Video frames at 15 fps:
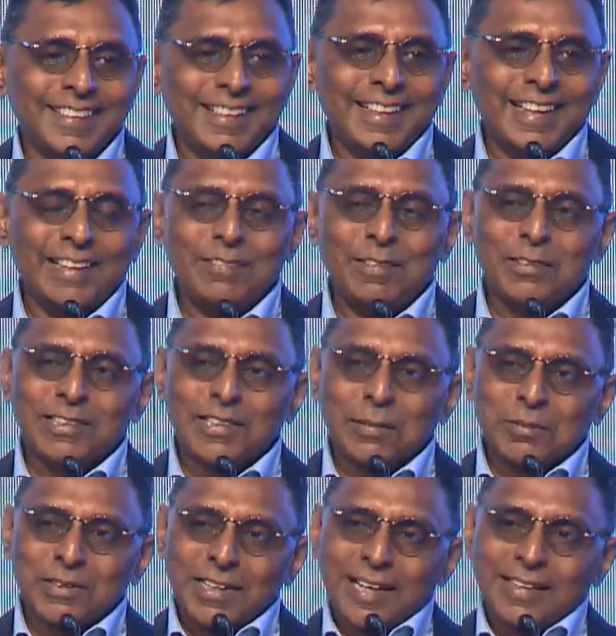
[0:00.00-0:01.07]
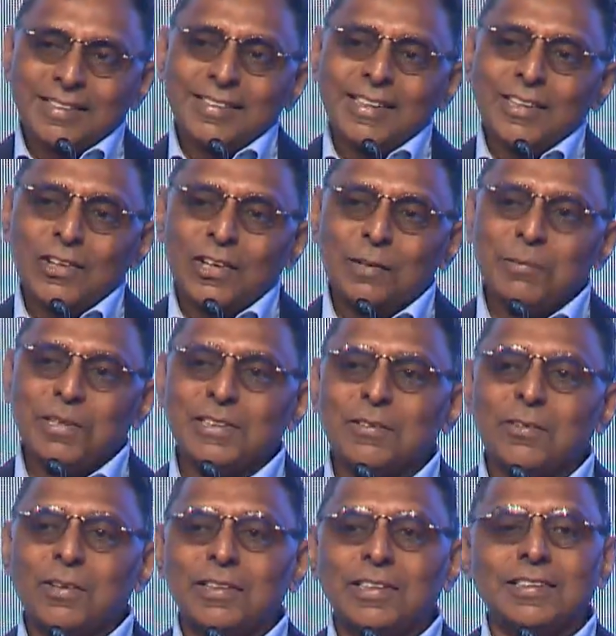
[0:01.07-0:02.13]
And we were subsidizing the economies of
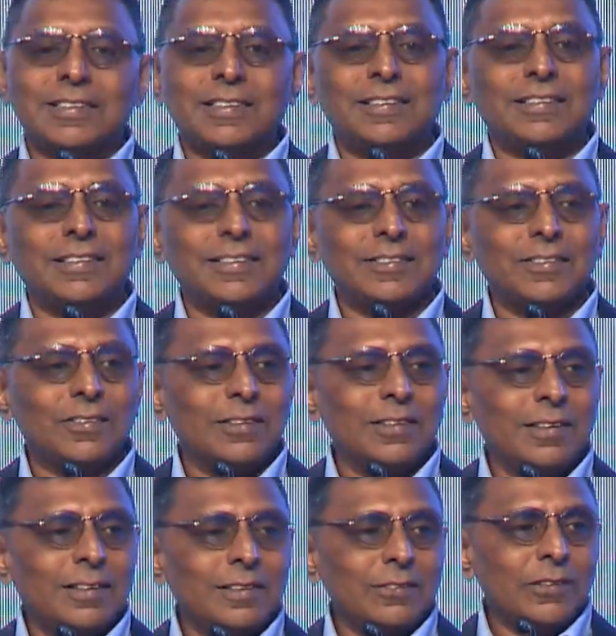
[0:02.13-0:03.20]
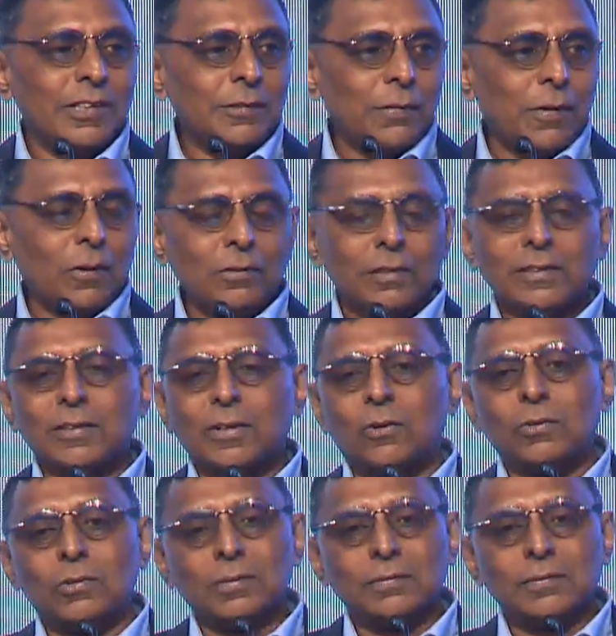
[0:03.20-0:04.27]
all these countries. So he found this
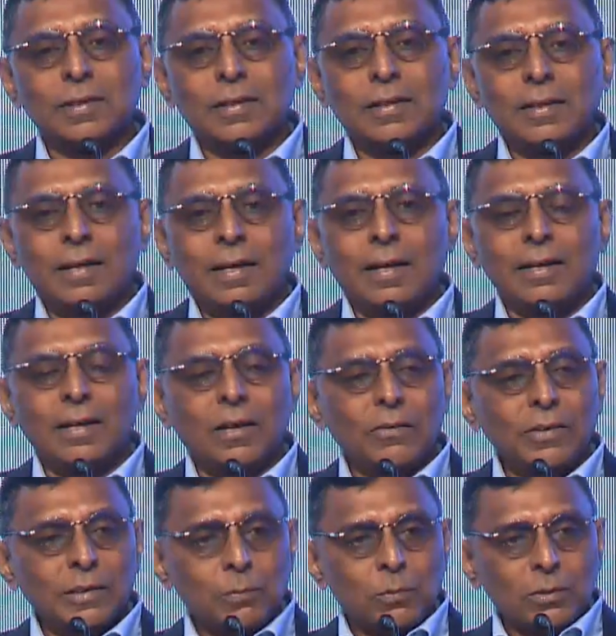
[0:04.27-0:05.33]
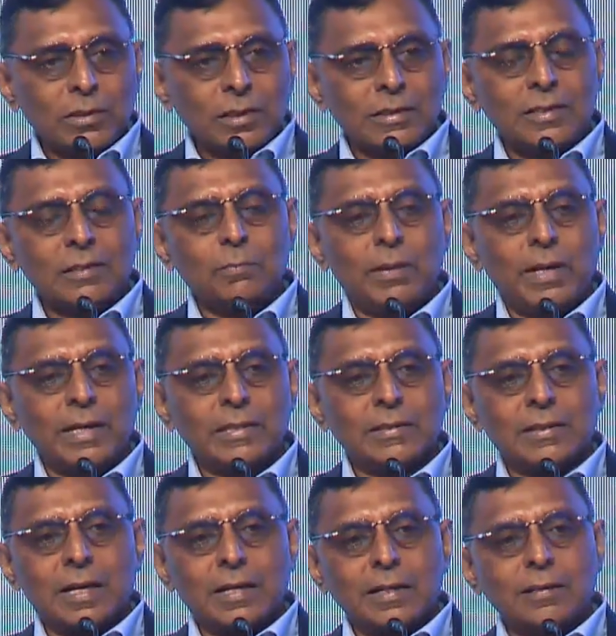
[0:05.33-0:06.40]
out. And now he's put this in place
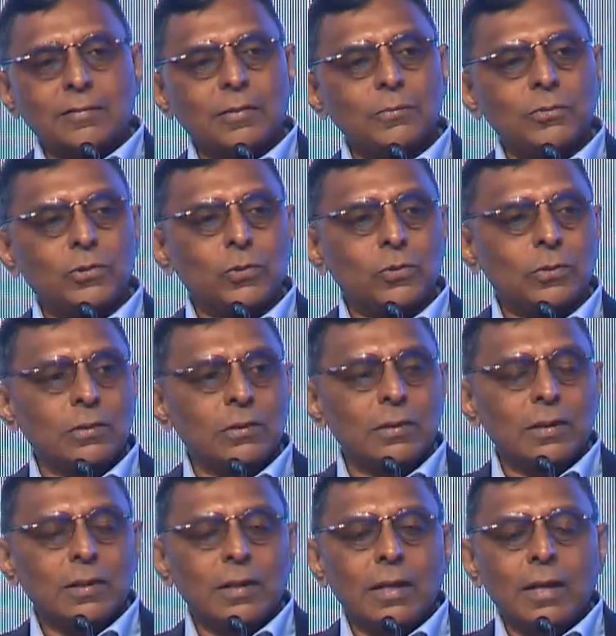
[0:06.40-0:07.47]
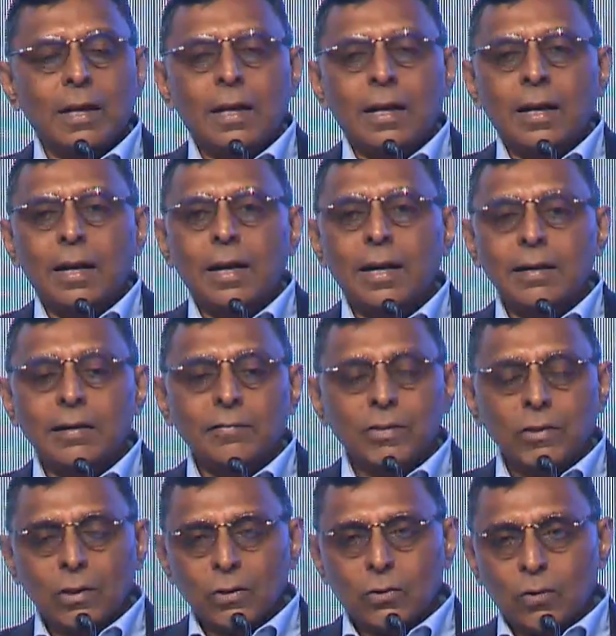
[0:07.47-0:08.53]
starting from June. And we
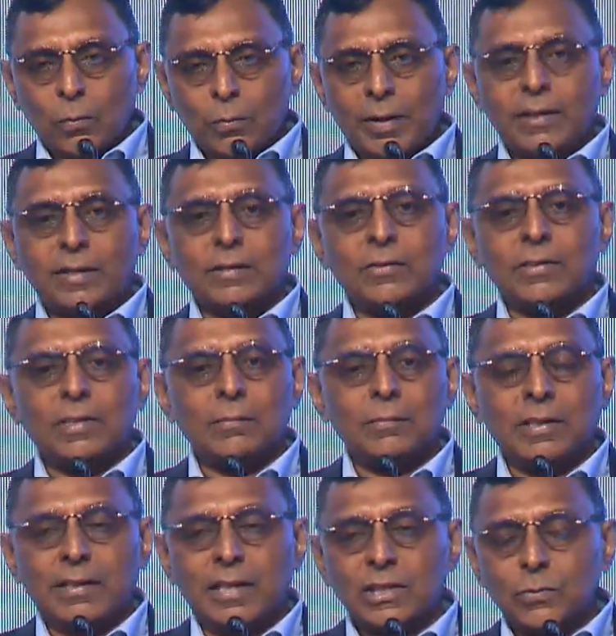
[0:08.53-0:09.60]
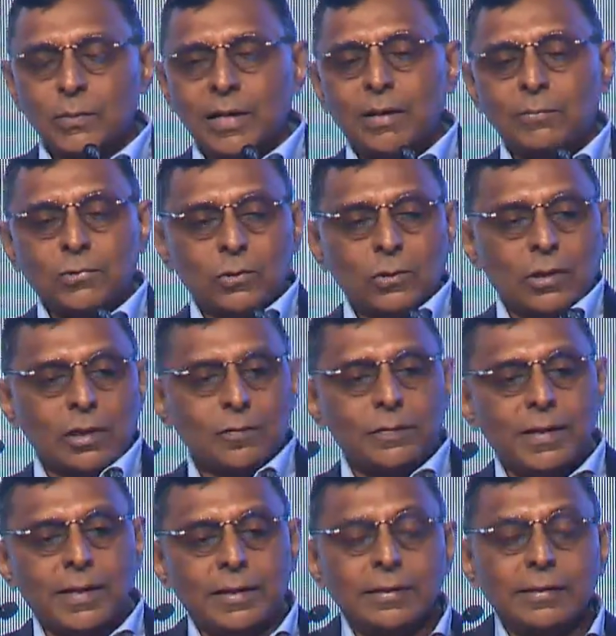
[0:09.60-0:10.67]
all cooperated with him. And that's why I'm so
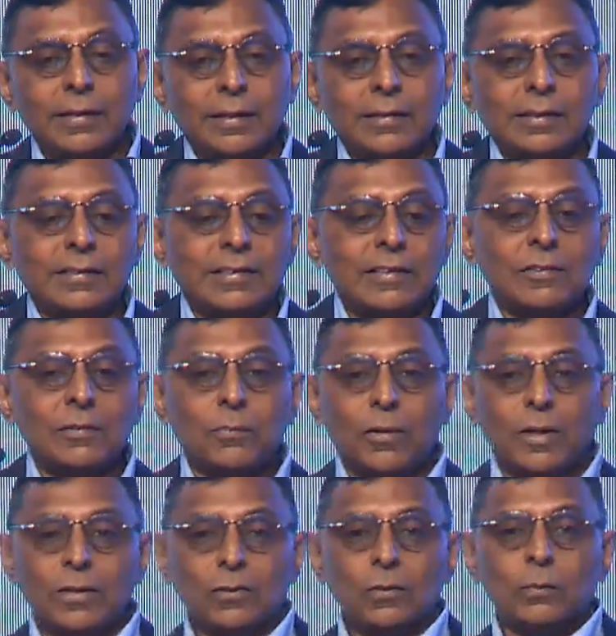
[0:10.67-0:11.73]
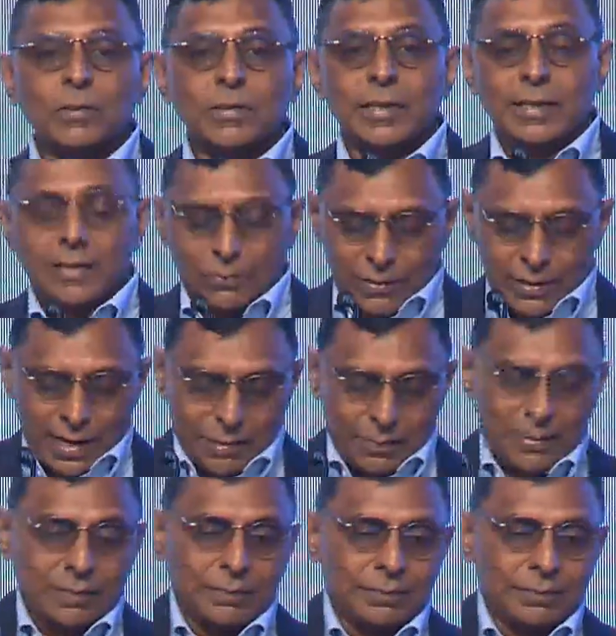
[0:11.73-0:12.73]
confident that this 7.2% will happen.